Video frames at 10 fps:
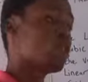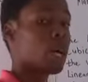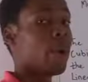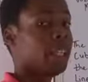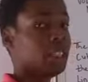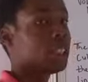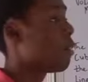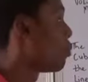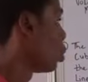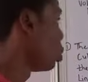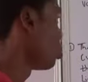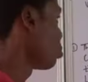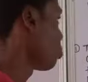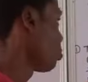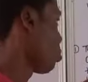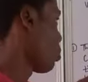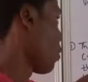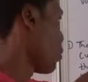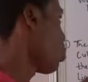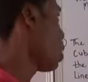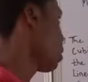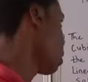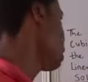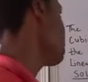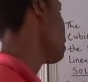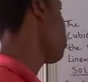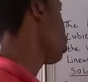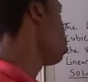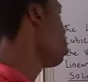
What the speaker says: our initial volume, V1 initial volume,